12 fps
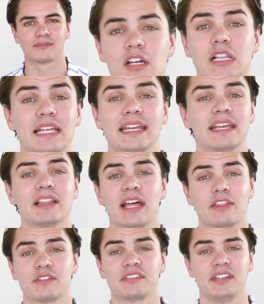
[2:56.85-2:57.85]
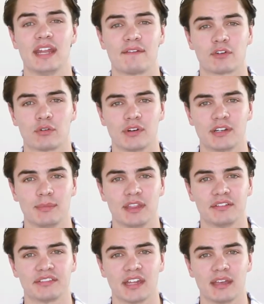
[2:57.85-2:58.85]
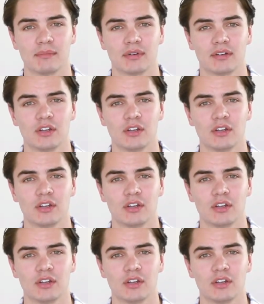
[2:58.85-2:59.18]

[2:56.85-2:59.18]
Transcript: Cleaning leather is never going to be the same.